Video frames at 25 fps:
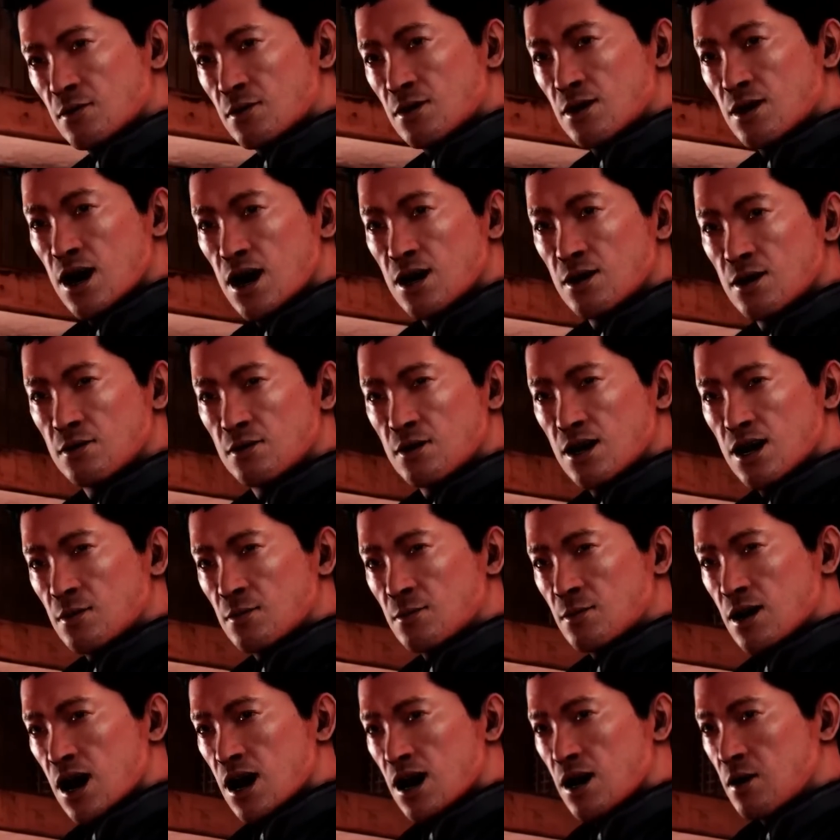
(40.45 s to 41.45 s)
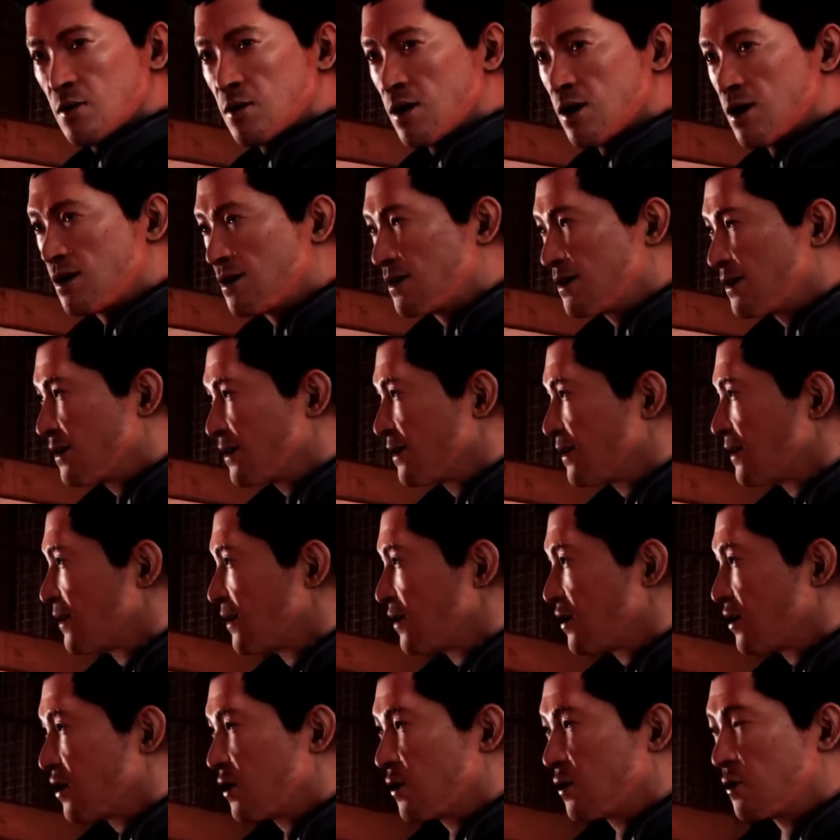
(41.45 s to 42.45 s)
Not enough to get by anyways.
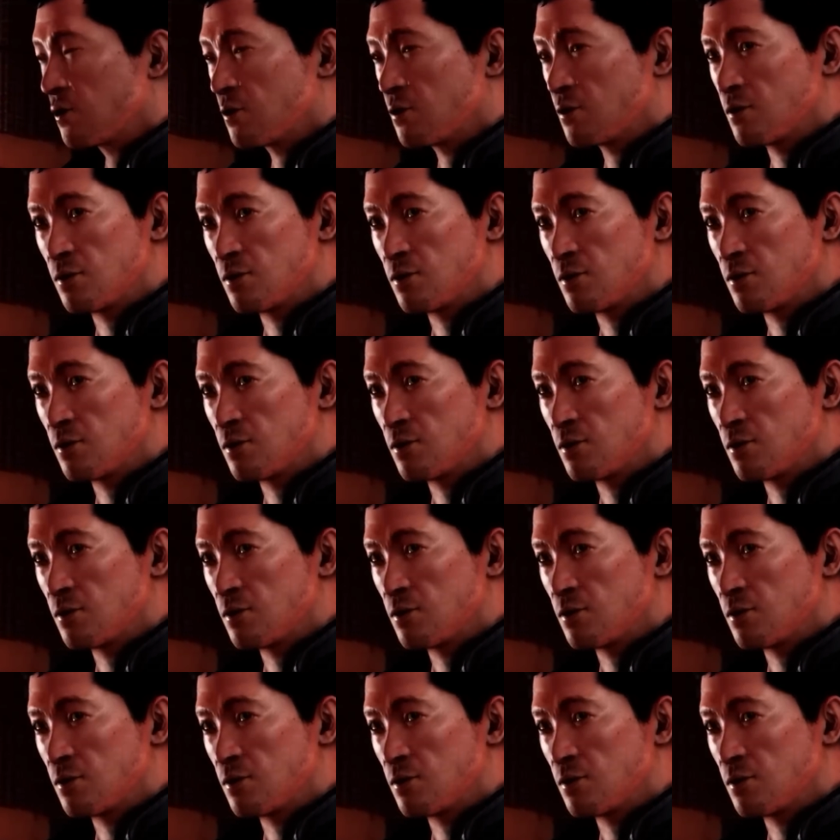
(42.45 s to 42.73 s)
You?